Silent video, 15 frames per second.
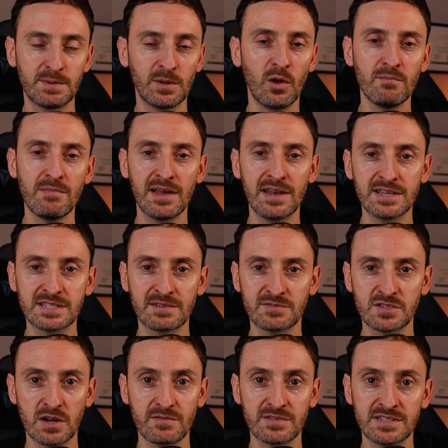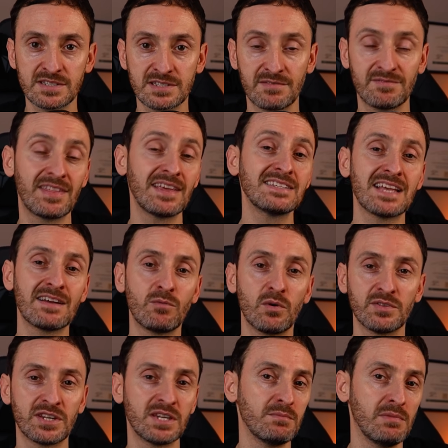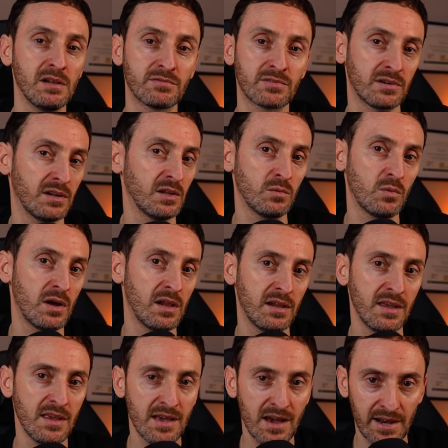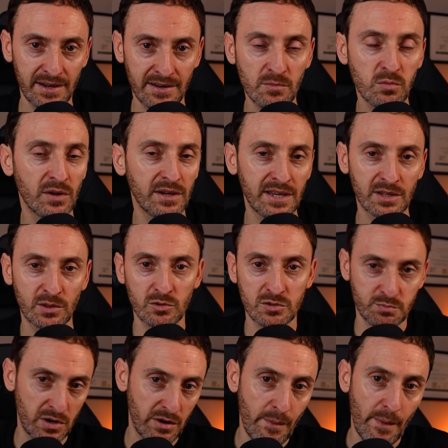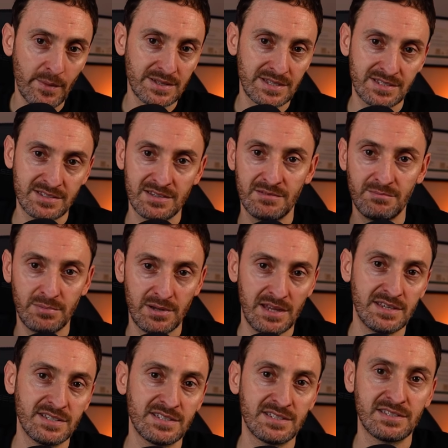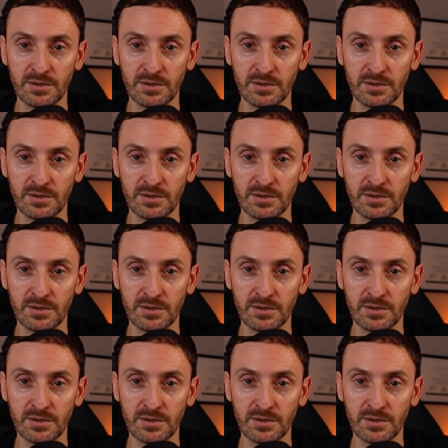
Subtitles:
been on my list of services of things I've wanted to build for a little while, and I did want to get those prerequisites in place.